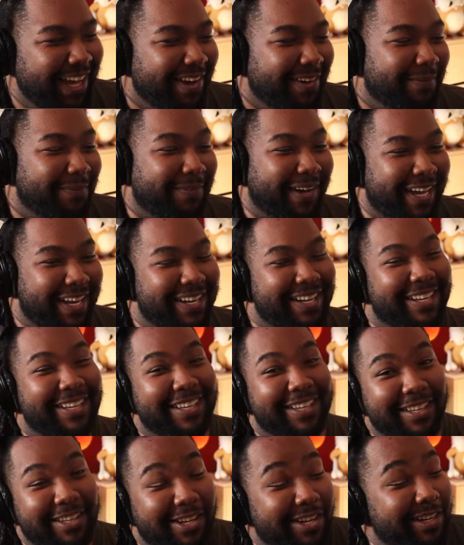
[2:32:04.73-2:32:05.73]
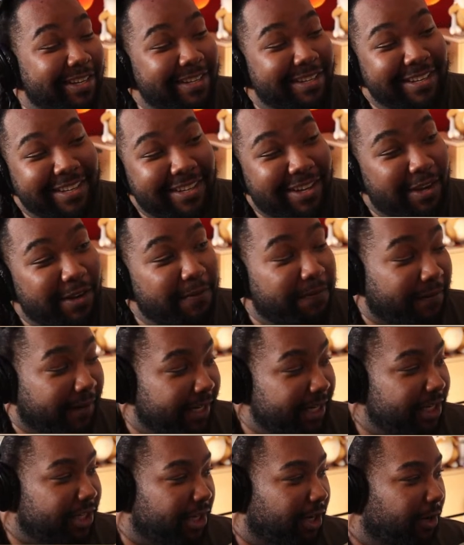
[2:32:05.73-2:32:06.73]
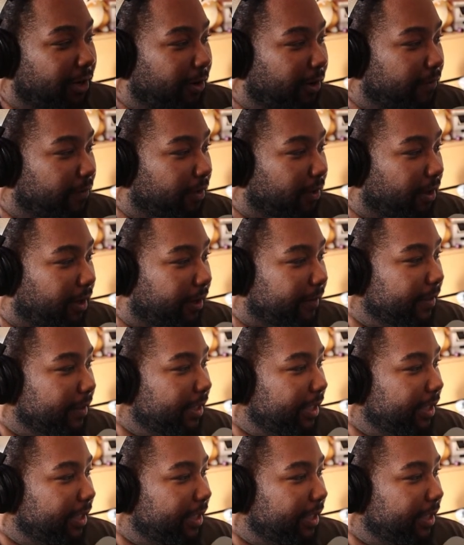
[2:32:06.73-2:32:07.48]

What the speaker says: But good funny show overall.